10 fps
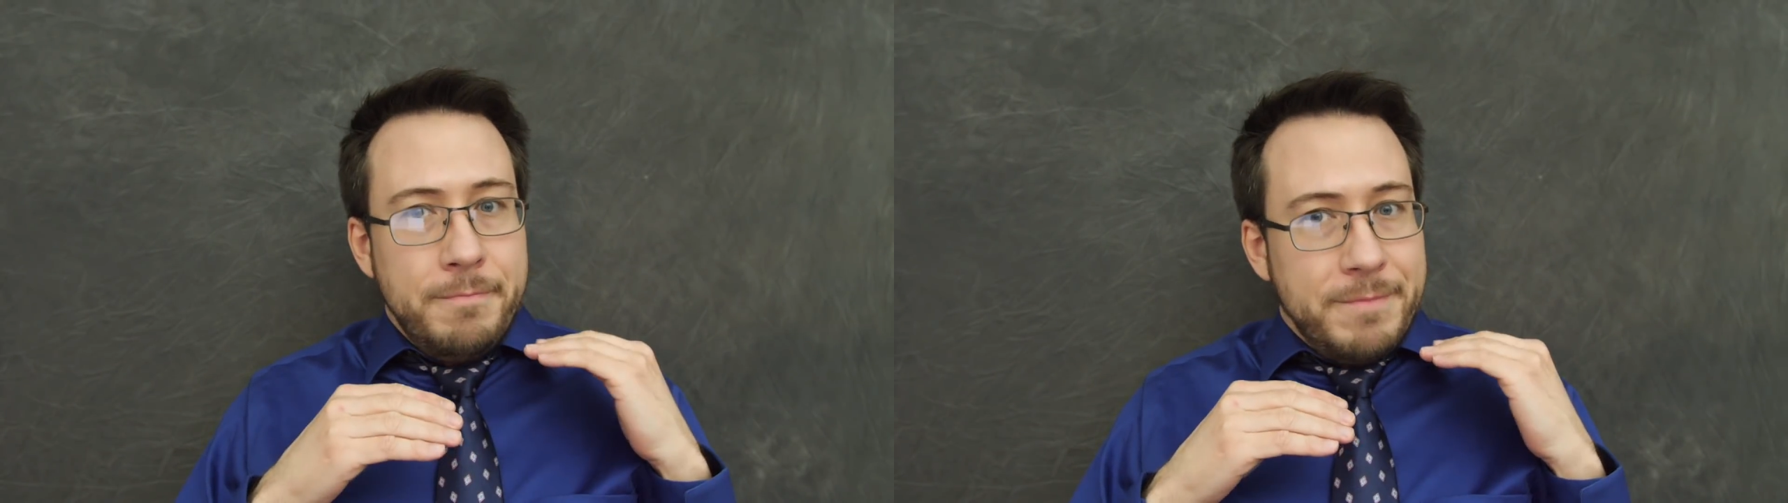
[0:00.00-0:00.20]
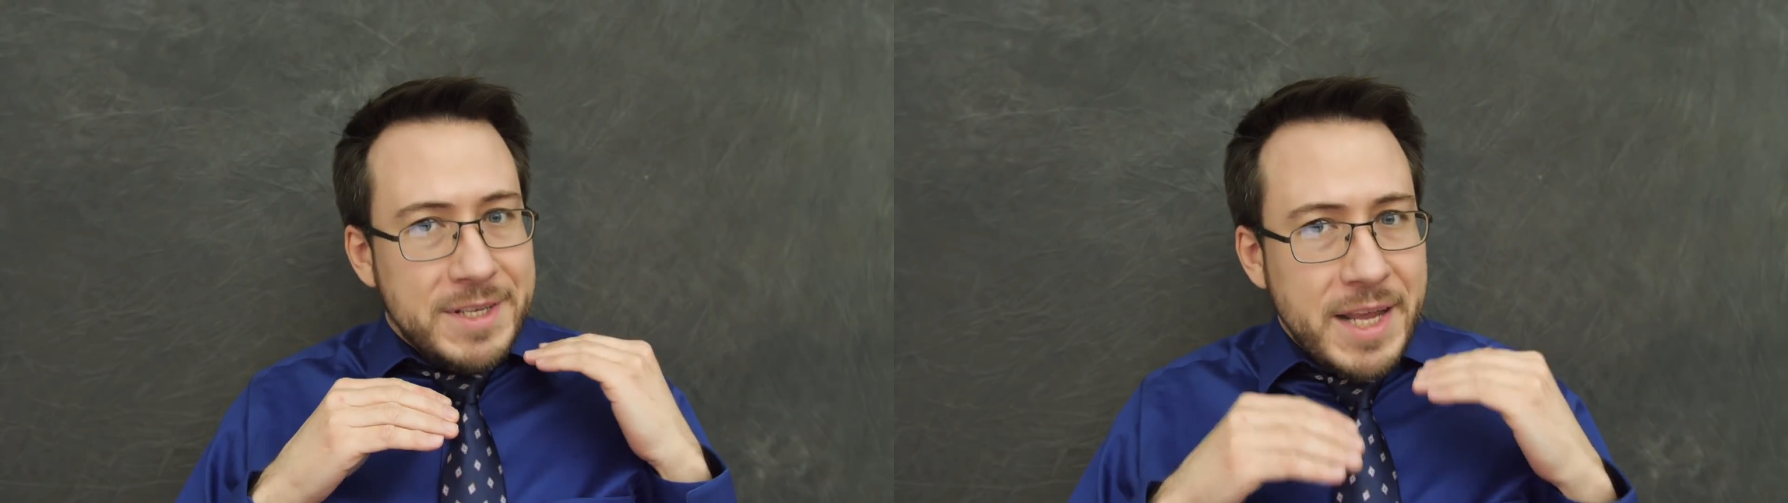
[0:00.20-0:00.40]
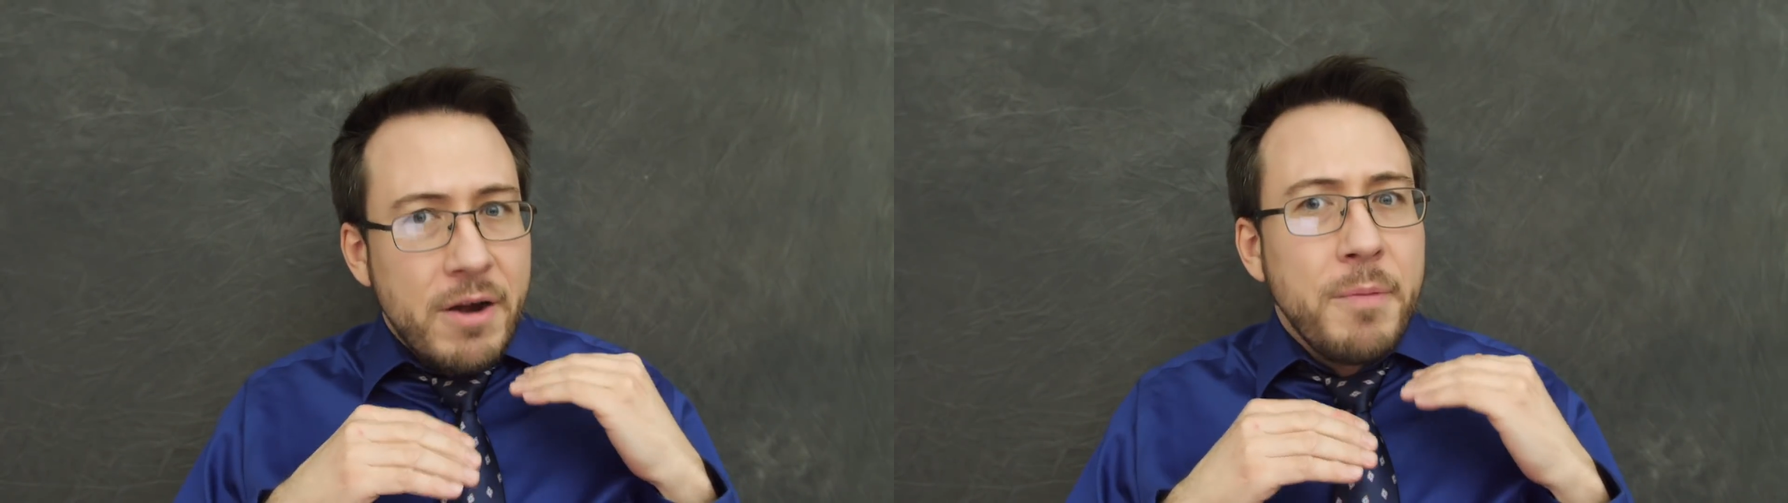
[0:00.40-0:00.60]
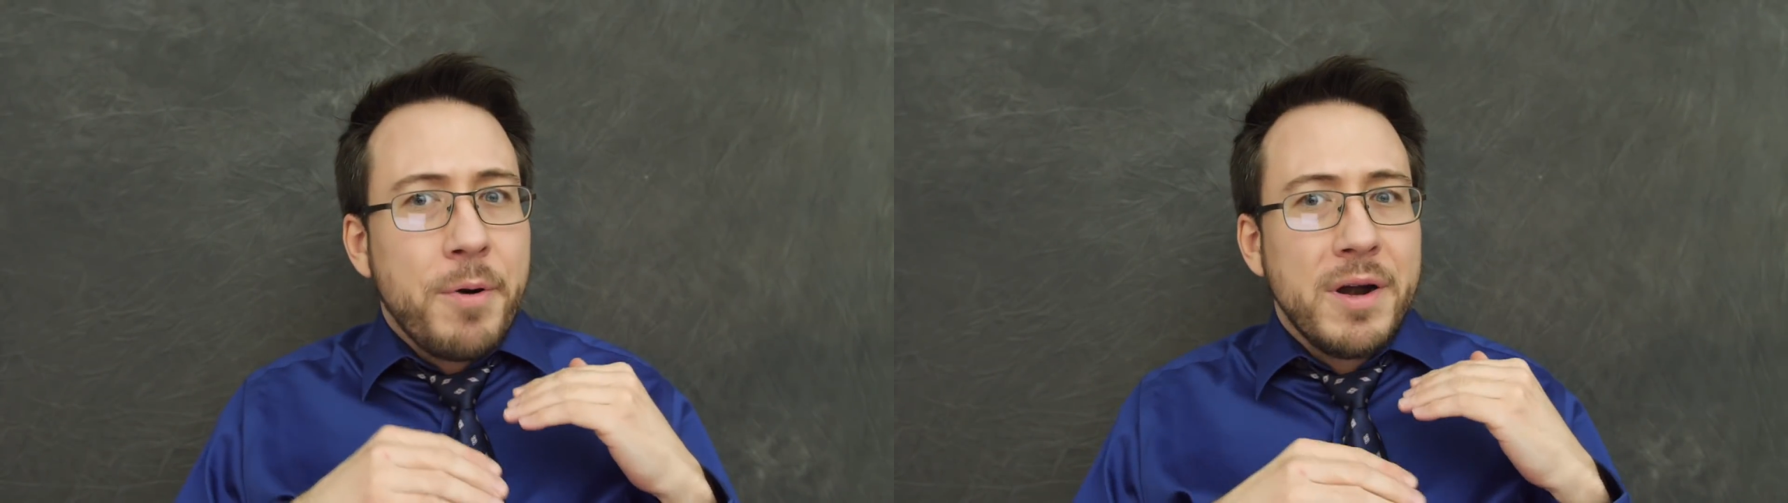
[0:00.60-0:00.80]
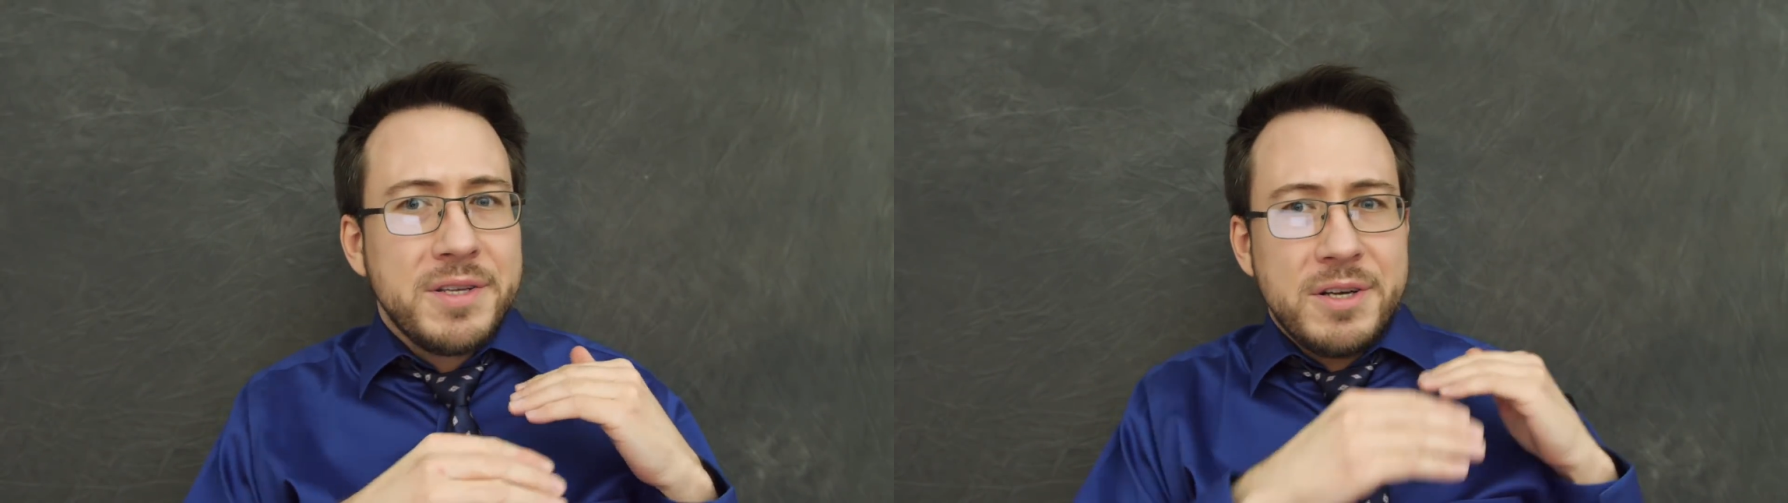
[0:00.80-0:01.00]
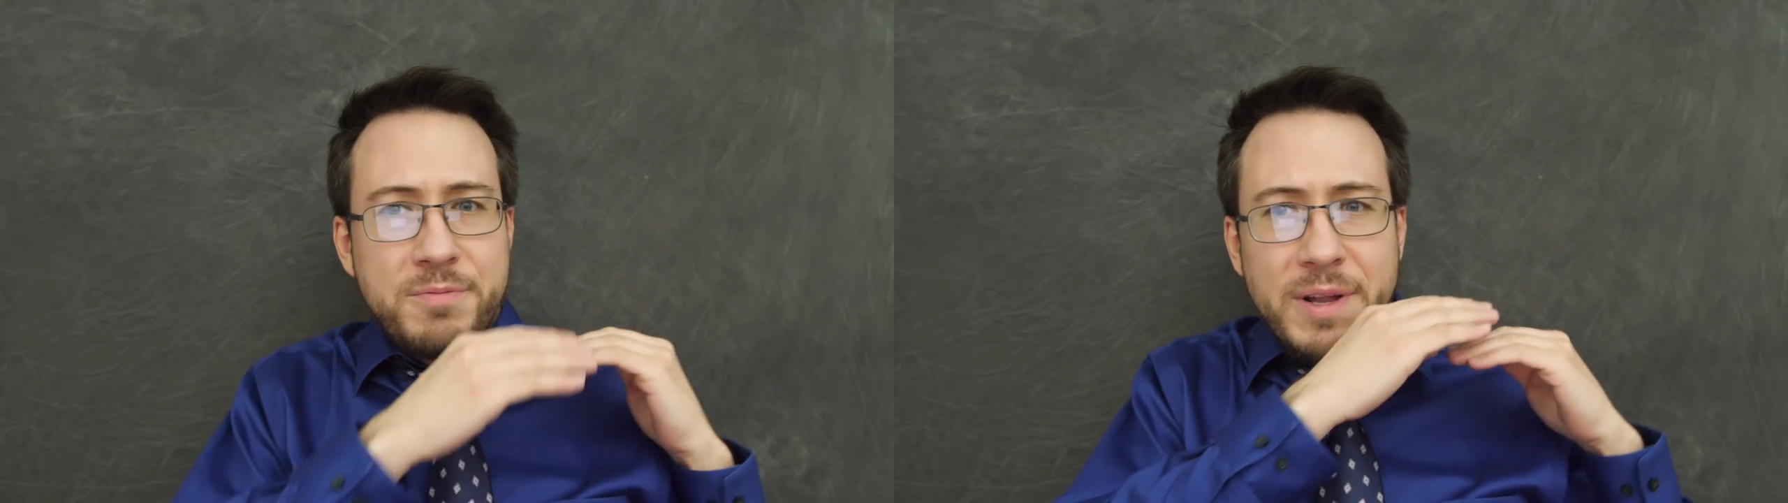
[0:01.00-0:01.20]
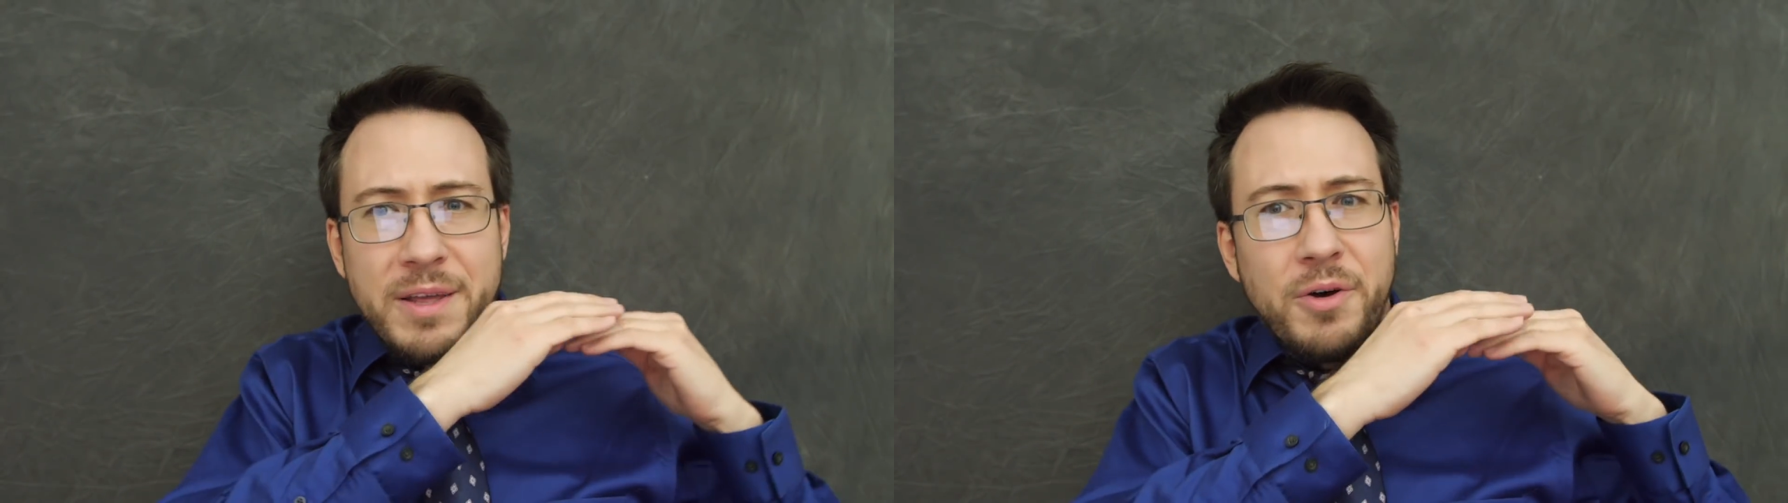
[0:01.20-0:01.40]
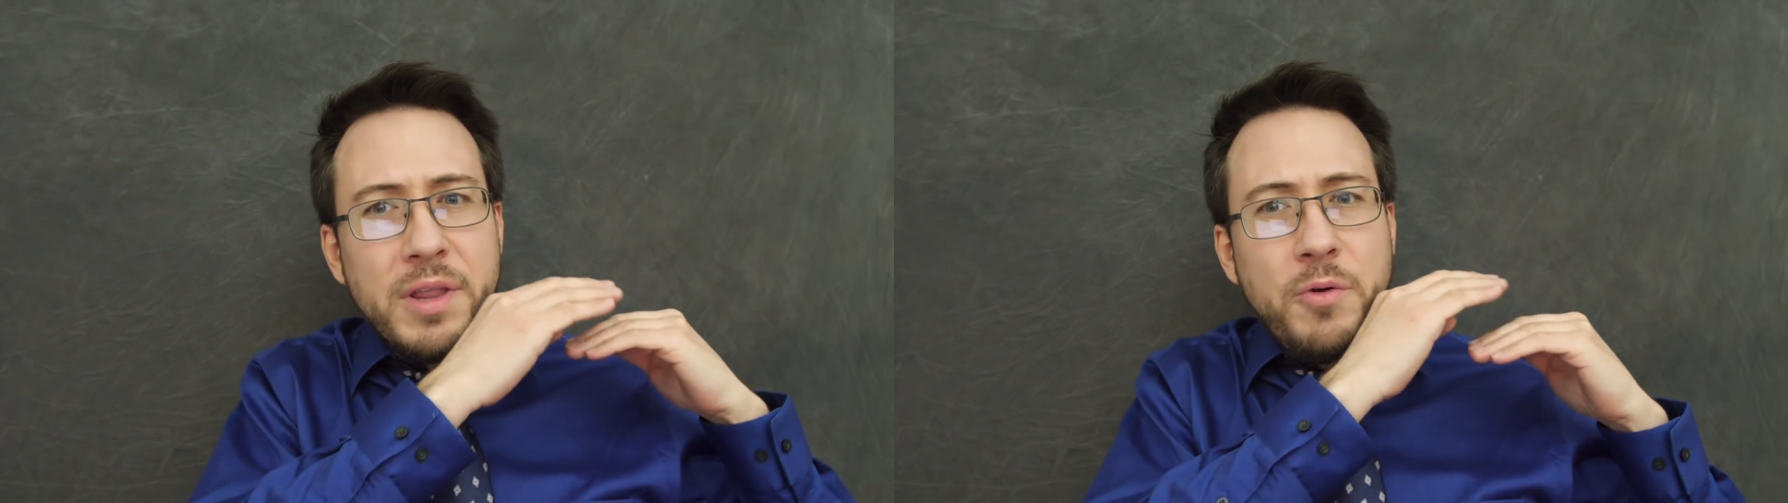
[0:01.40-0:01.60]
The scary part is there's
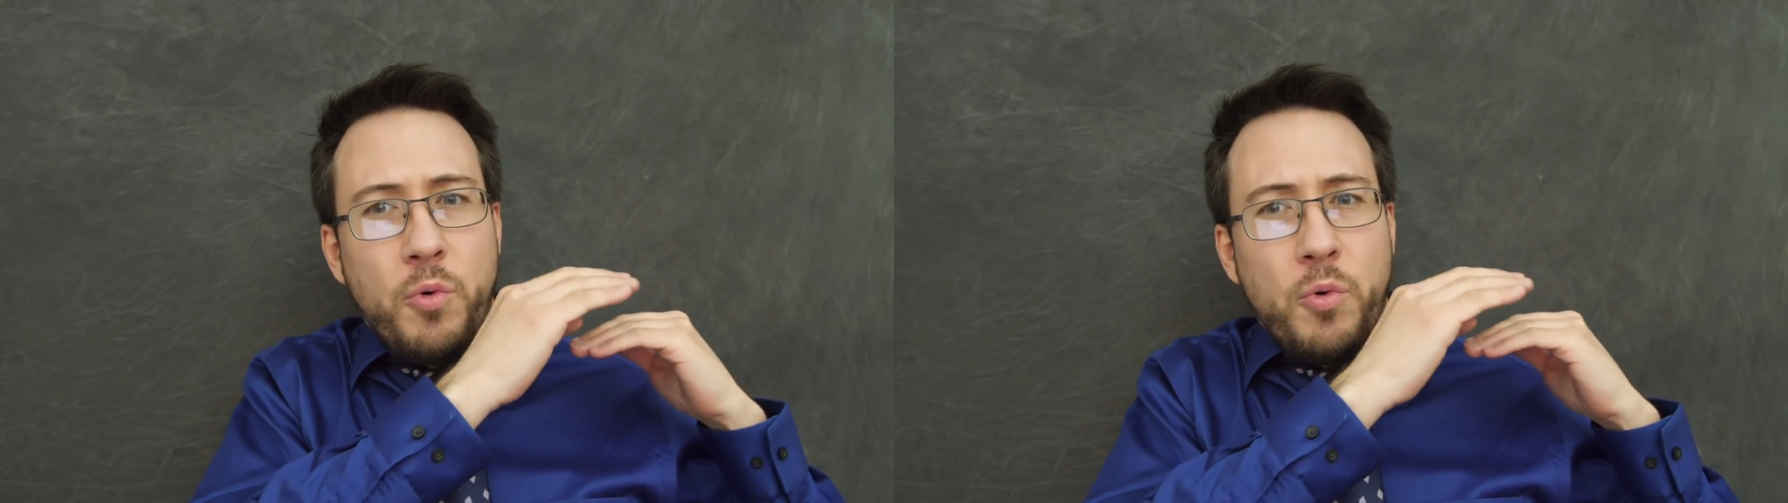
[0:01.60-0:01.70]
really only